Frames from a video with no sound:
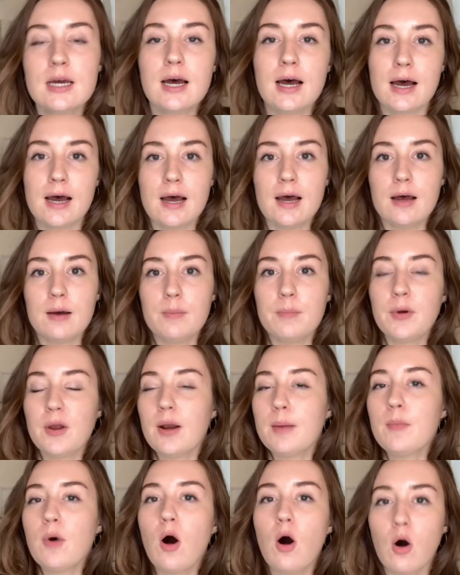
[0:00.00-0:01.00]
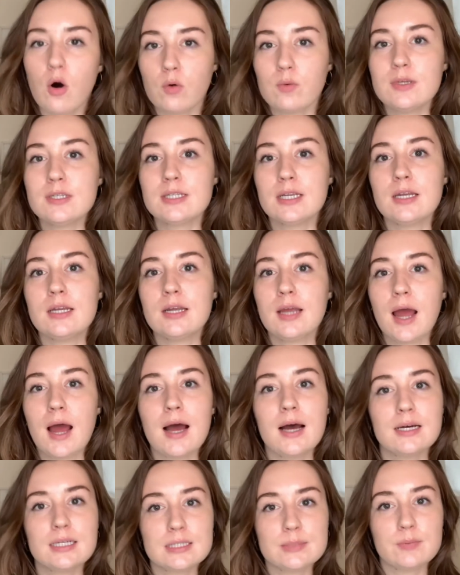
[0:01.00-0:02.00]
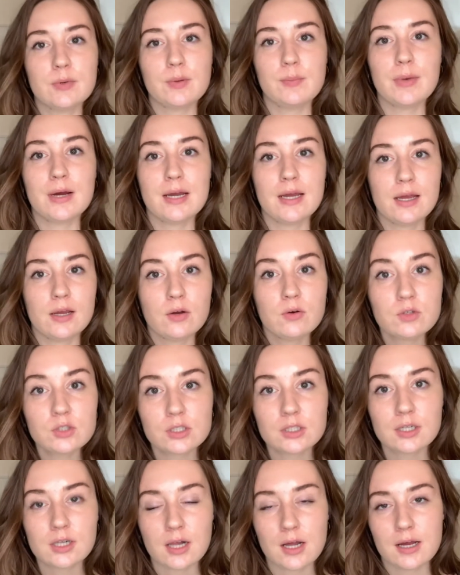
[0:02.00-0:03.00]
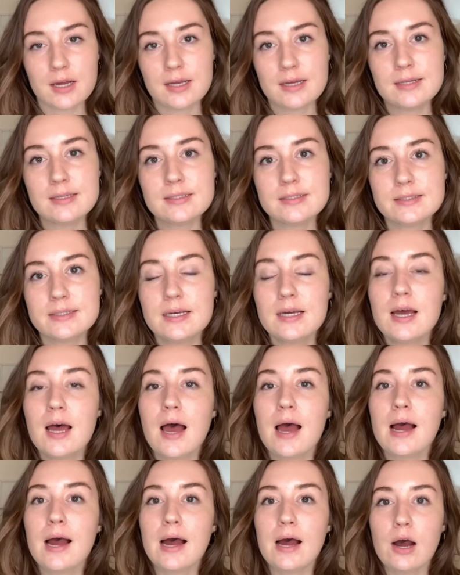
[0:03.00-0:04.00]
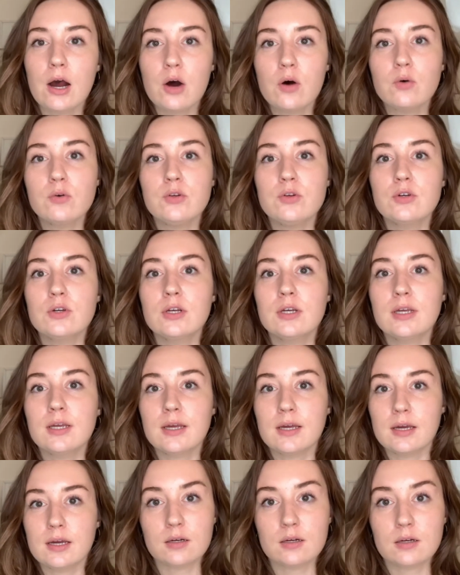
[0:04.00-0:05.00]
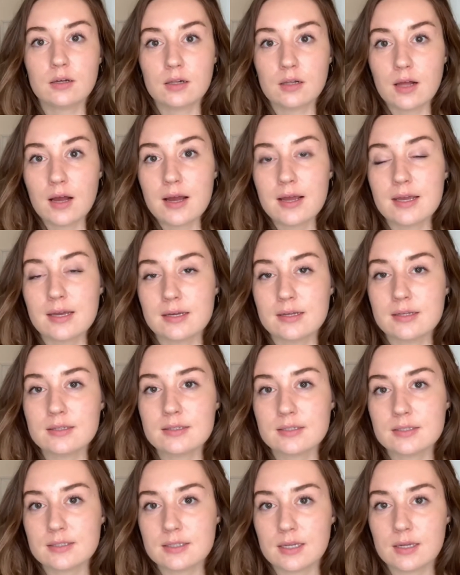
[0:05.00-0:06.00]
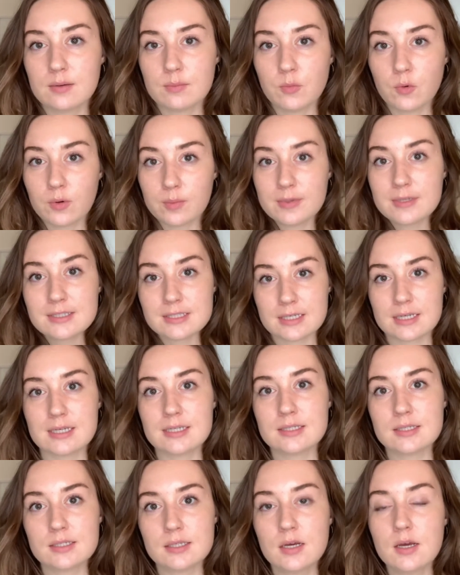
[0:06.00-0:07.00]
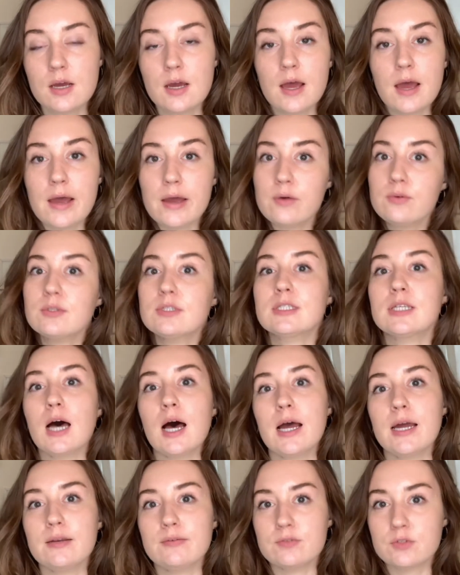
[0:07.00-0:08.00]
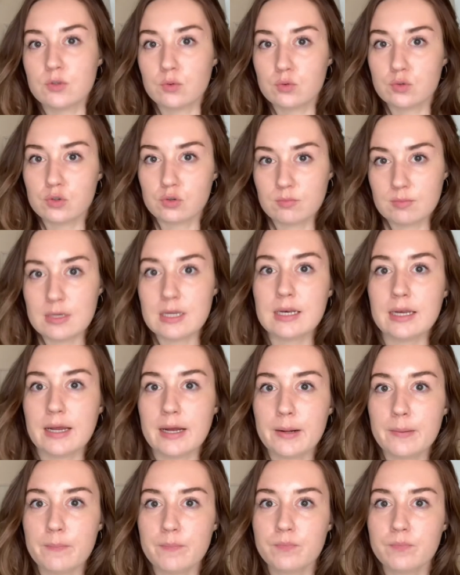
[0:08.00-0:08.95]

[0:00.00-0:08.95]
But I'm always getting asked by my coaching clients how you can get clients and more business outside of social media.